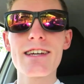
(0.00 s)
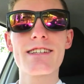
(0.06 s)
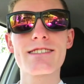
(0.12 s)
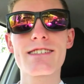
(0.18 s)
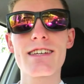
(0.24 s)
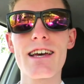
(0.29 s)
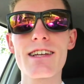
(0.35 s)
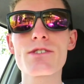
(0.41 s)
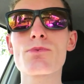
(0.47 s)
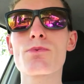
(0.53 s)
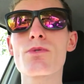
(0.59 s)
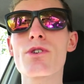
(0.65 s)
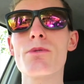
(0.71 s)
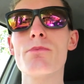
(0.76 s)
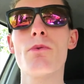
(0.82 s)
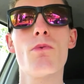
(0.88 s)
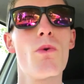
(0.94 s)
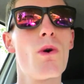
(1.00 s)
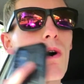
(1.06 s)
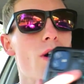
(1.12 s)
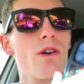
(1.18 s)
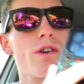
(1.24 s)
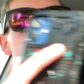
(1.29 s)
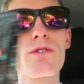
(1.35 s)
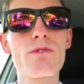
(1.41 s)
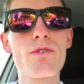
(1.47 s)
incense, we're gonna be
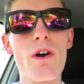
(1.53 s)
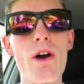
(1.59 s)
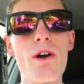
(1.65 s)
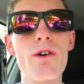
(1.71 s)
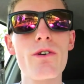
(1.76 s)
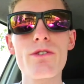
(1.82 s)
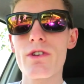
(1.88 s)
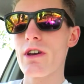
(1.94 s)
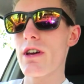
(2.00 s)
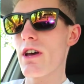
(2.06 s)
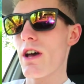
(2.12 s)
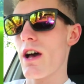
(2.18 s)
walking around,